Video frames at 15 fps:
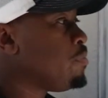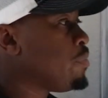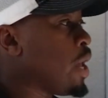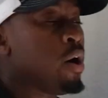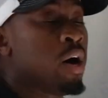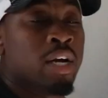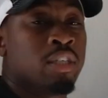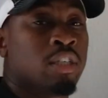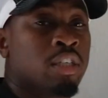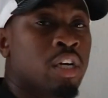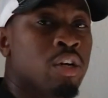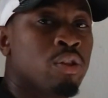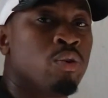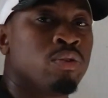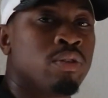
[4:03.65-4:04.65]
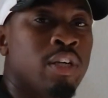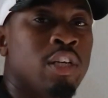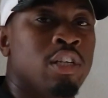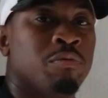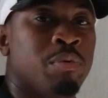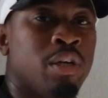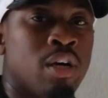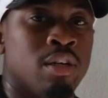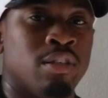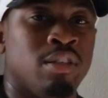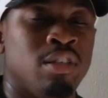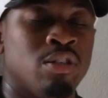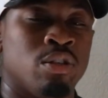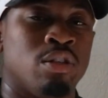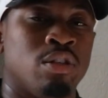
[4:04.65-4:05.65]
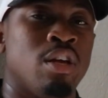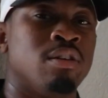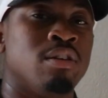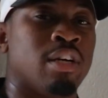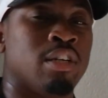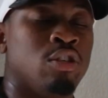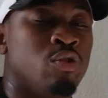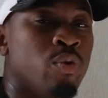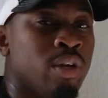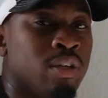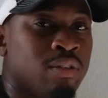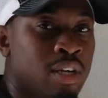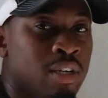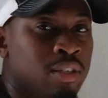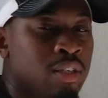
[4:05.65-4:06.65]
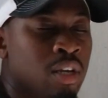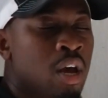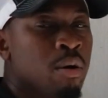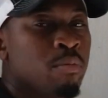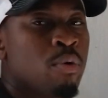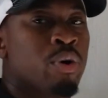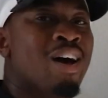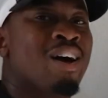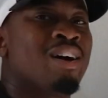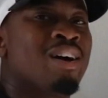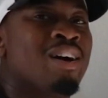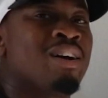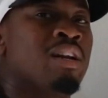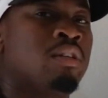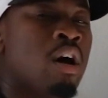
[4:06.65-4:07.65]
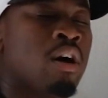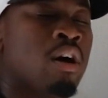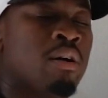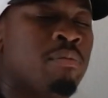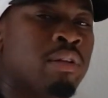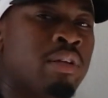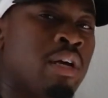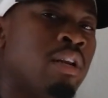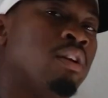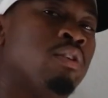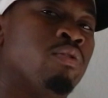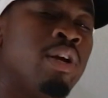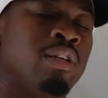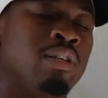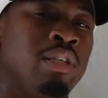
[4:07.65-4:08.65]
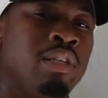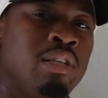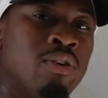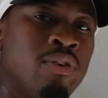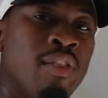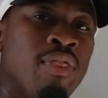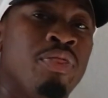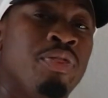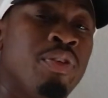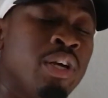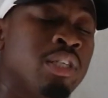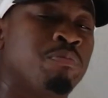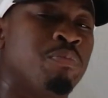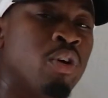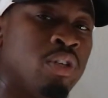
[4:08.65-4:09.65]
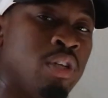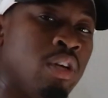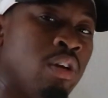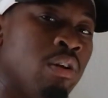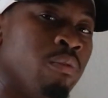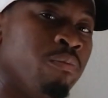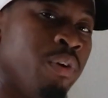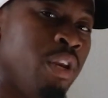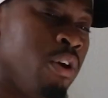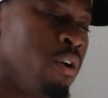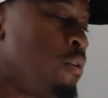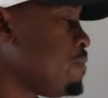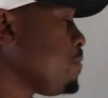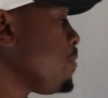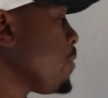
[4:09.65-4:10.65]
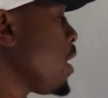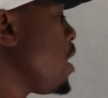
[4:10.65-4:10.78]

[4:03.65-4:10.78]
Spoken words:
Now, I share those things because these are things that do exist, but we're not going to talk about that in great detail in this particular video.